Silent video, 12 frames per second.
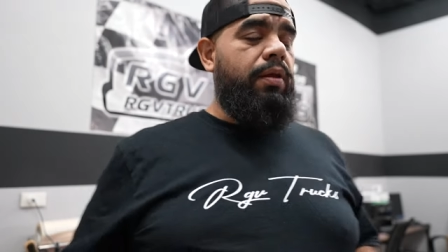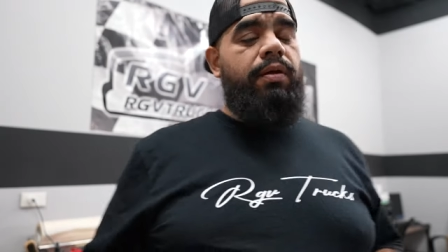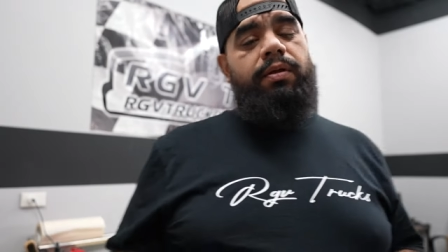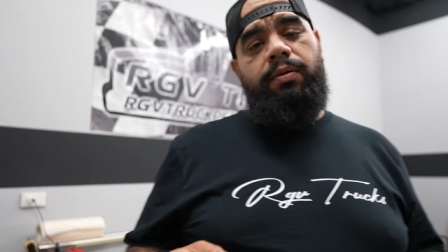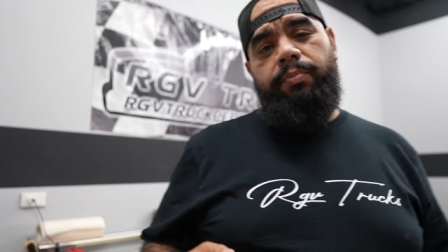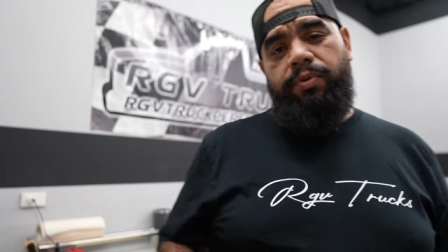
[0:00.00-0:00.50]

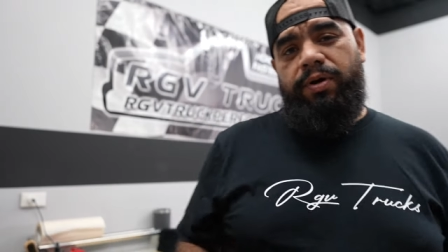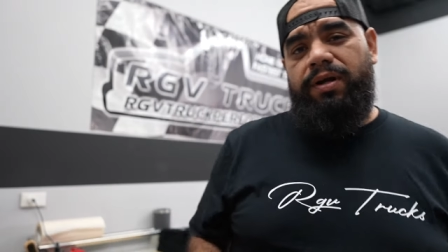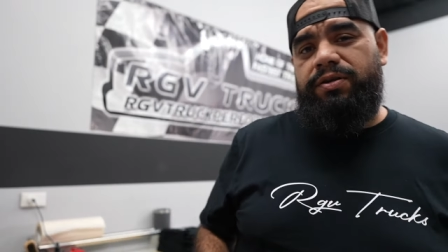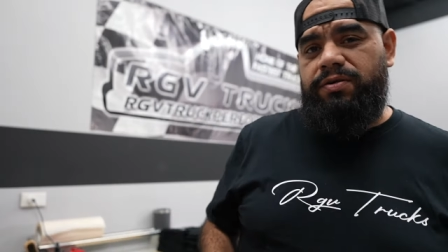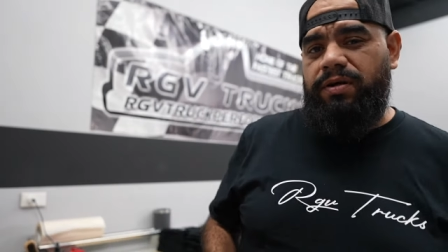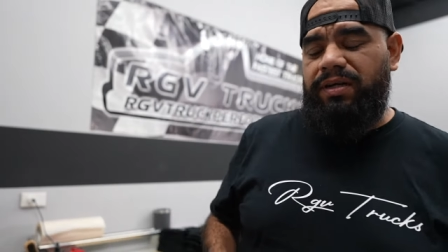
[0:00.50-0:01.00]
the
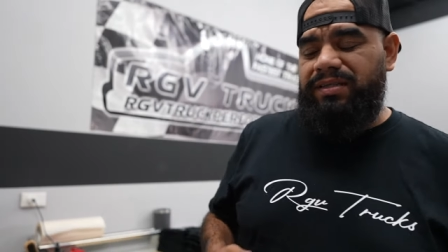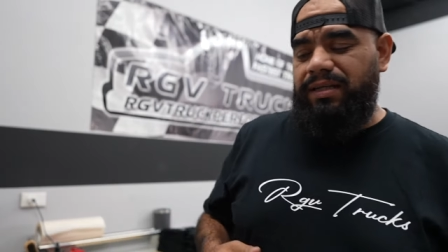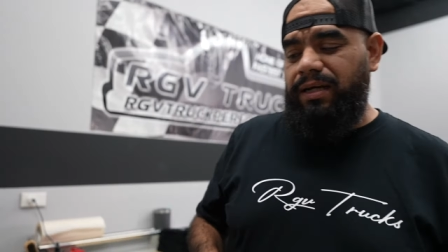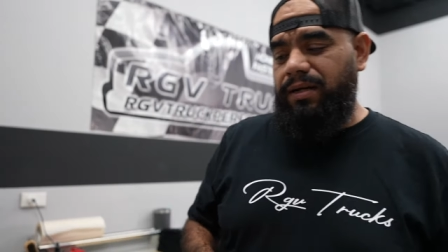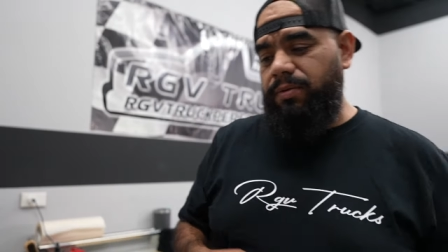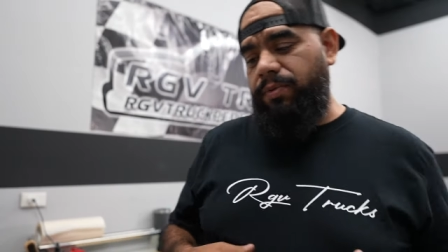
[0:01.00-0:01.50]
burnout truck's
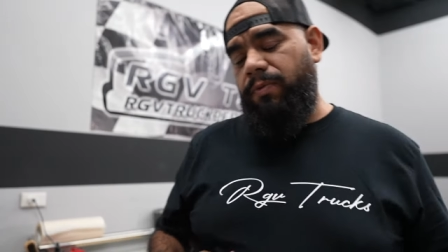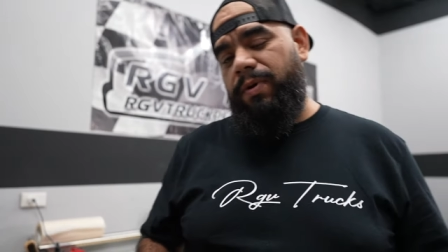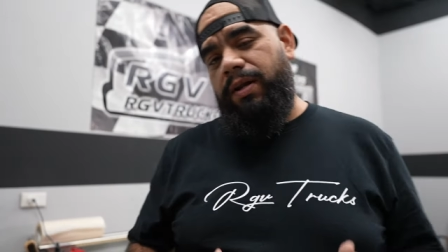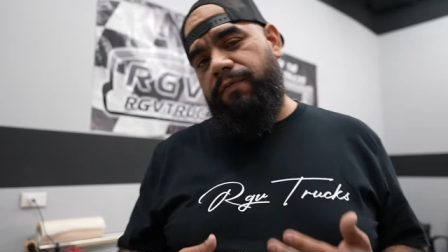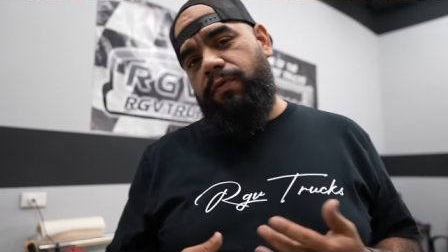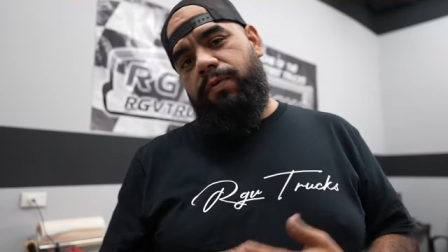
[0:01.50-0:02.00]
not gonna be
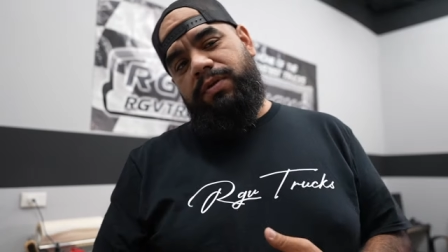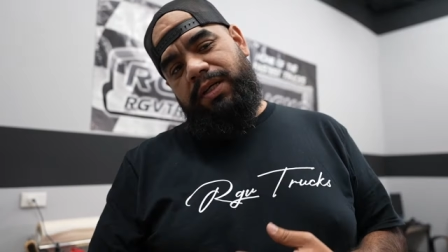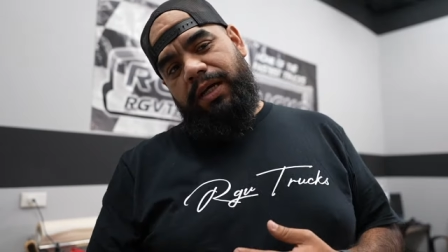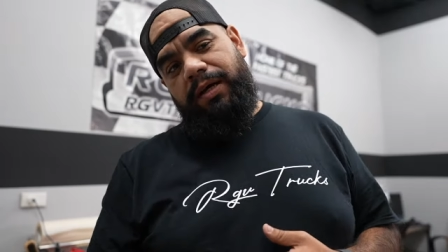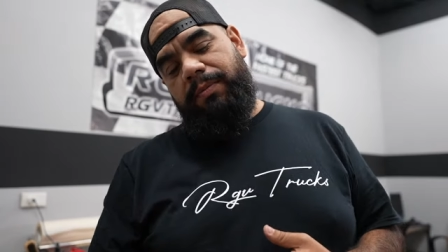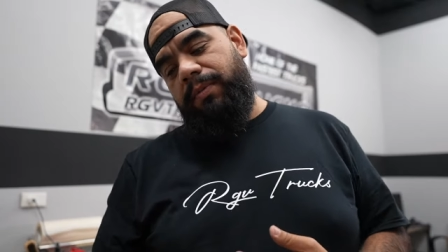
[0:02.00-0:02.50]
ready for
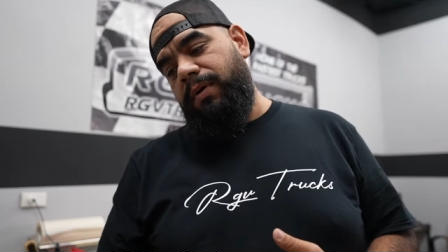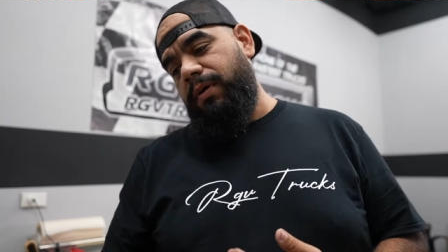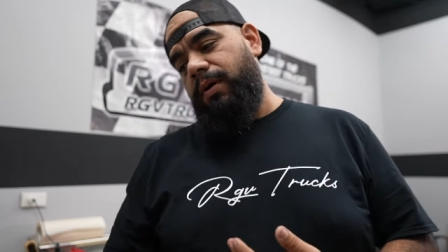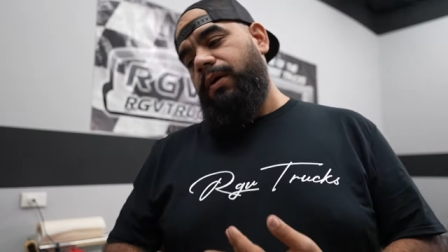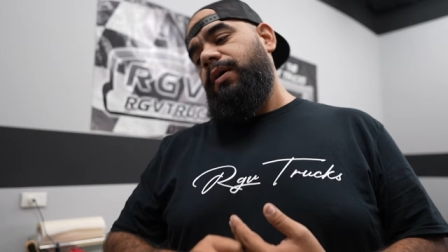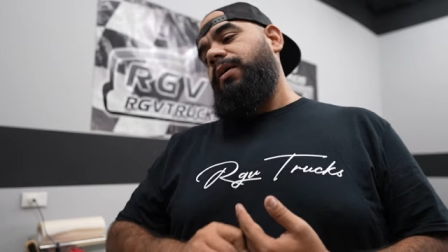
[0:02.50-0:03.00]
OTM,
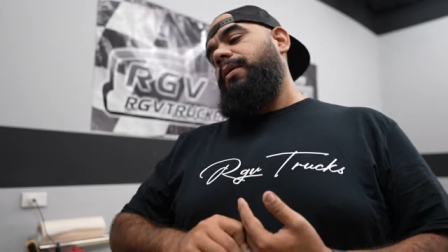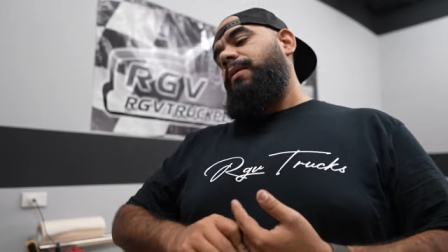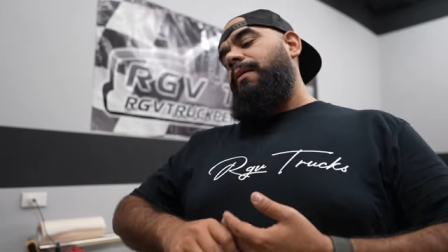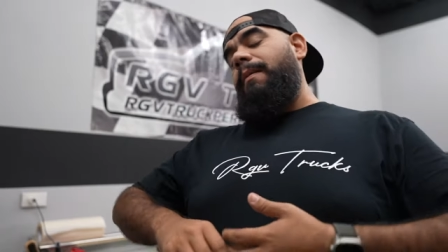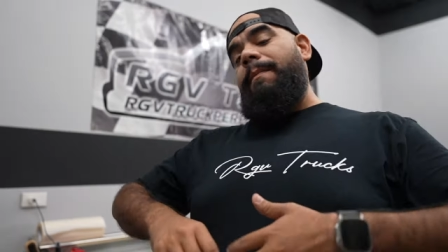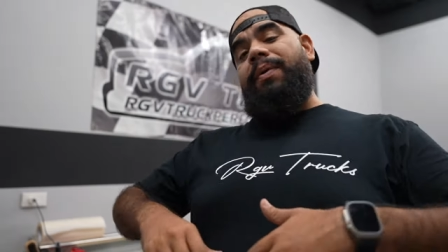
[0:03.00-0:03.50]

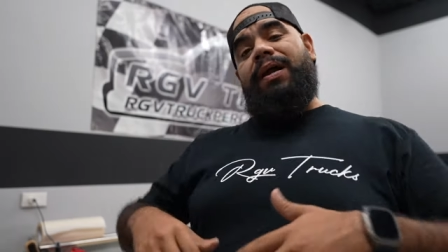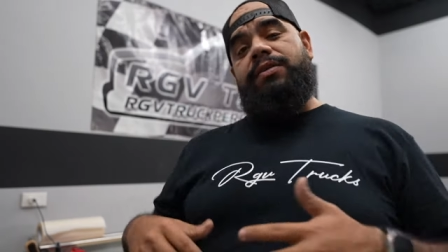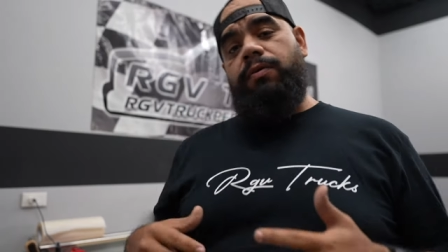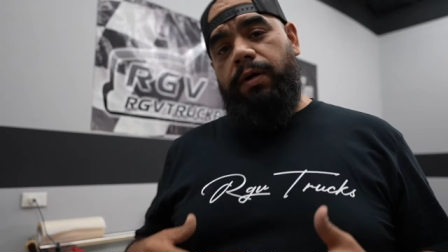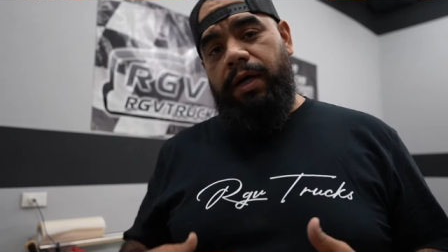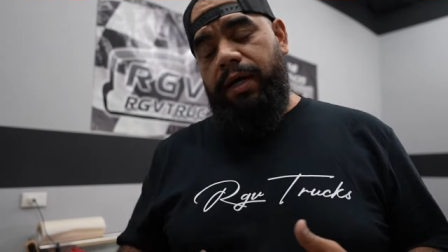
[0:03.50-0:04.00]
but it's
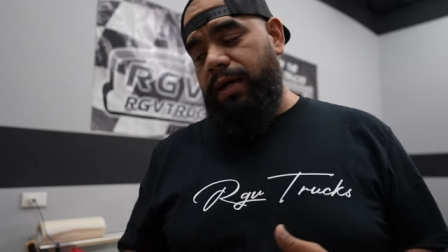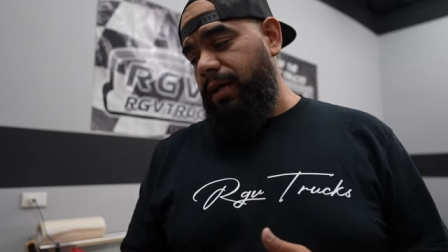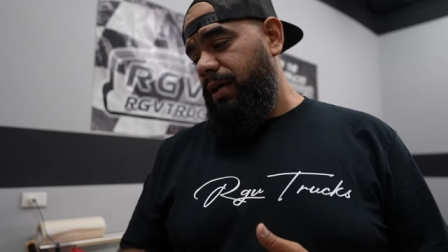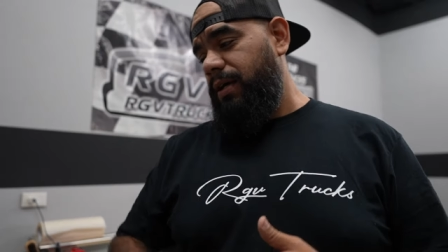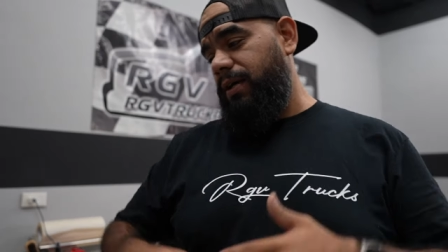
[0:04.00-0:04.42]
okay.